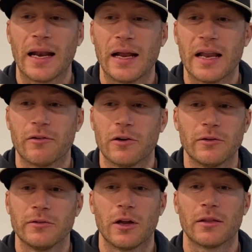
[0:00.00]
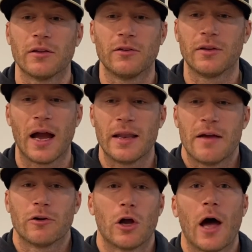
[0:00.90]
I never got the I
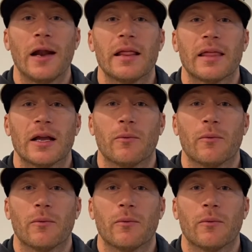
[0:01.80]
never got anything.